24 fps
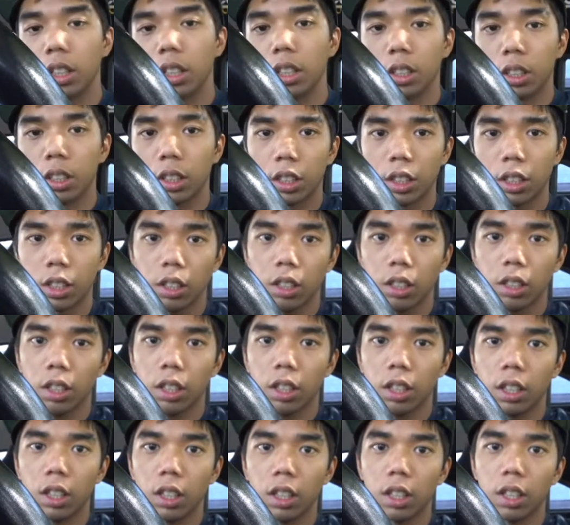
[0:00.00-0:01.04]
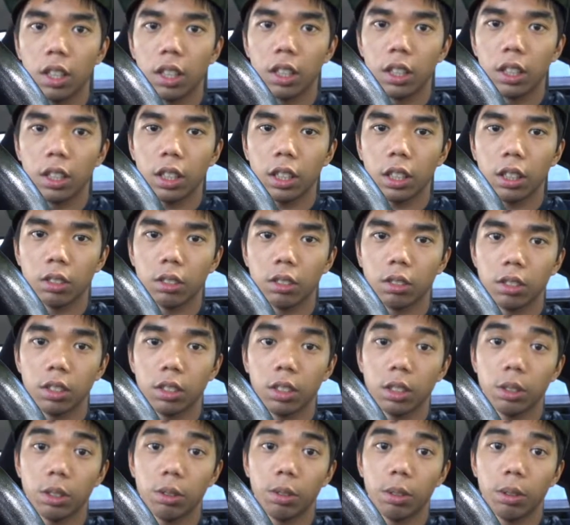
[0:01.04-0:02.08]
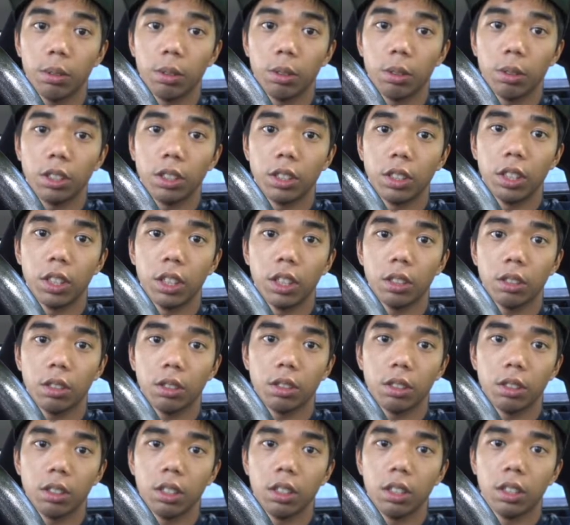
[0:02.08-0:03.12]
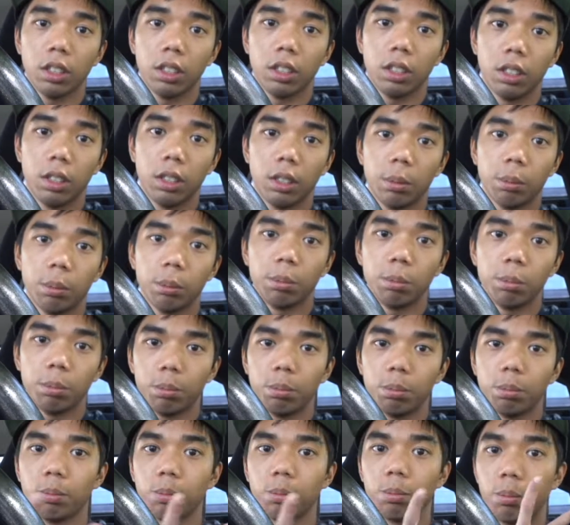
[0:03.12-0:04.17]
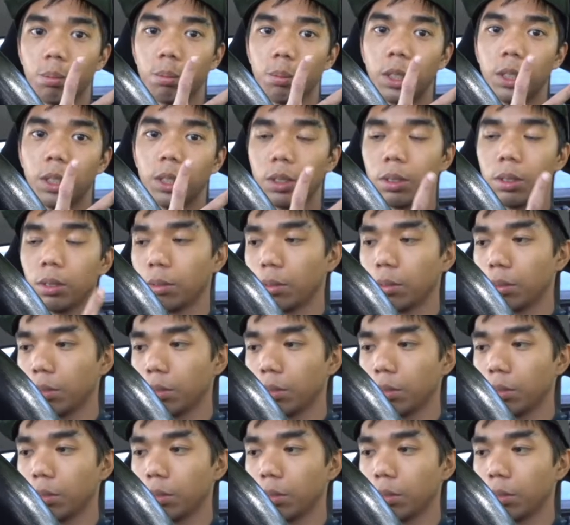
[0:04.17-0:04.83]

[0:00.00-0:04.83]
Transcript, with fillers: in here and yeah what I'm doing today. Peace.